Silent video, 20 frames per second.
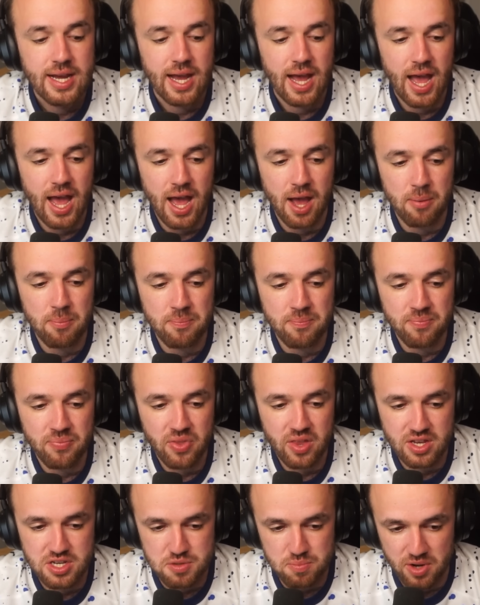
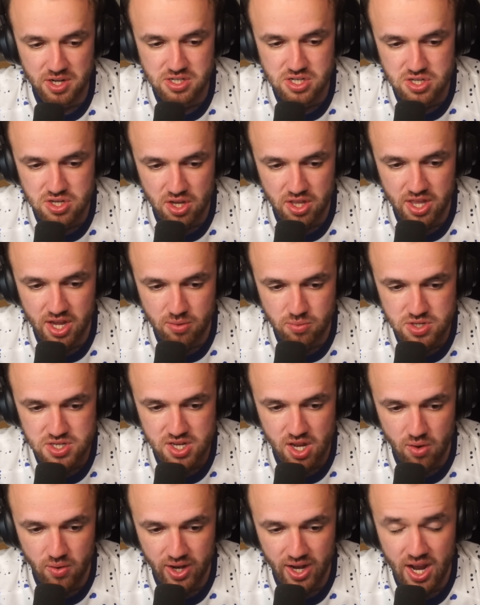As much as all that was
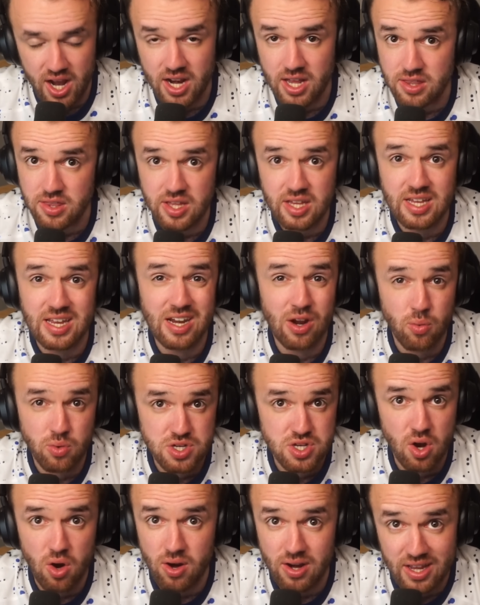going on, I think it
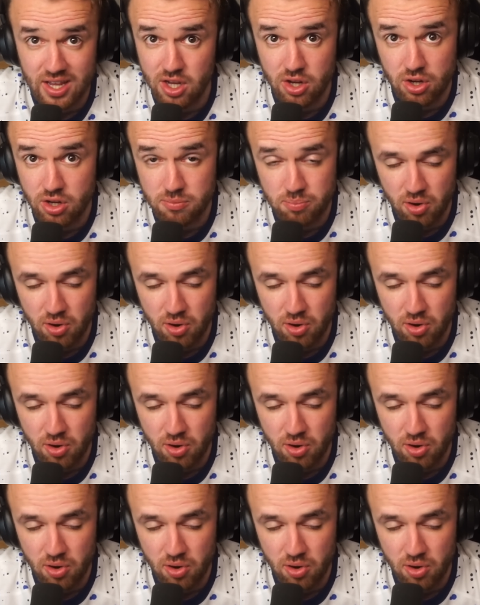was already a good